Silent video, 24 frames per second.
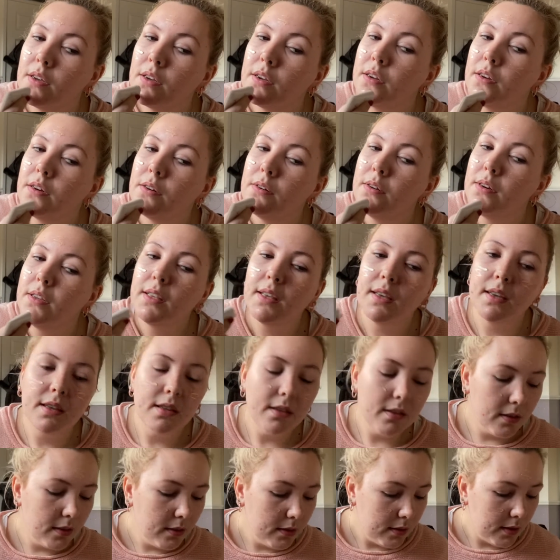Gonna get
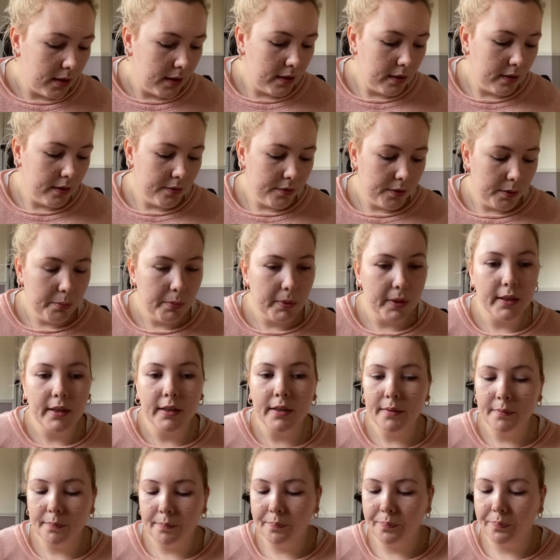this
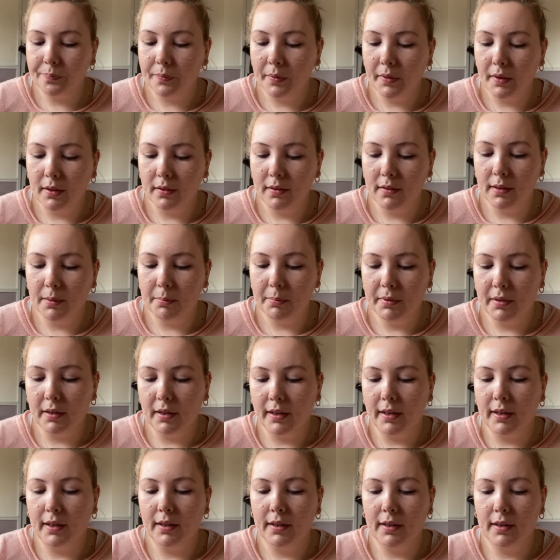everywhere. That seems
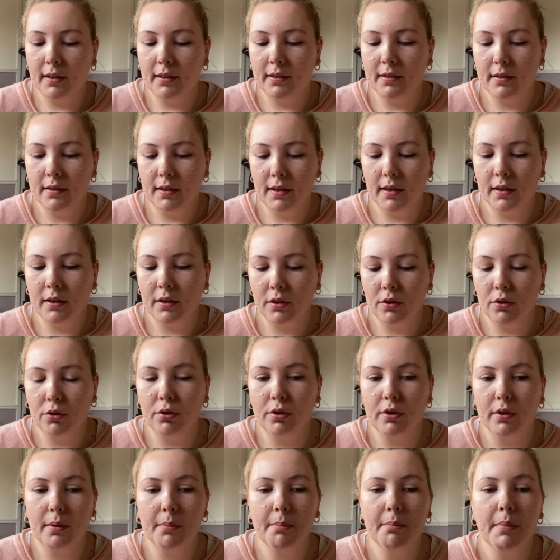like it's a good
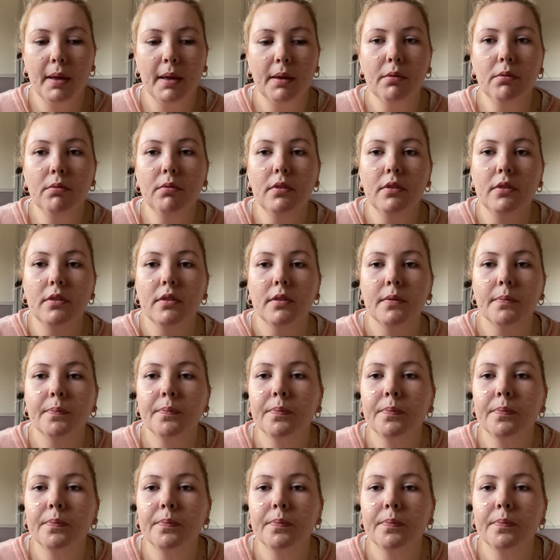amount.